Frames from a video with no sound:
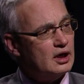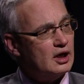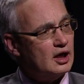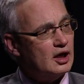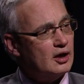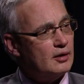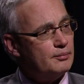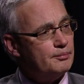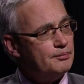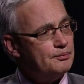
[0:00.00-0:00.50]

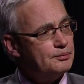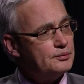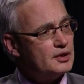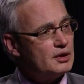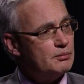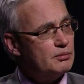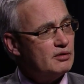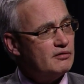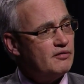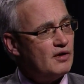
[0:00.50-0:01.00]
Um,
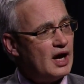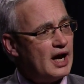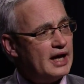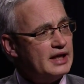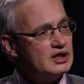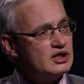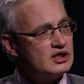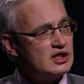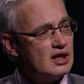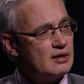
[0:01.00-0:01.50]

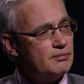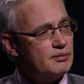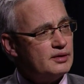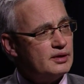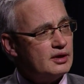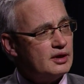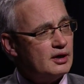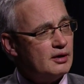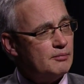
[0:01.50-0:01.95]
provide some,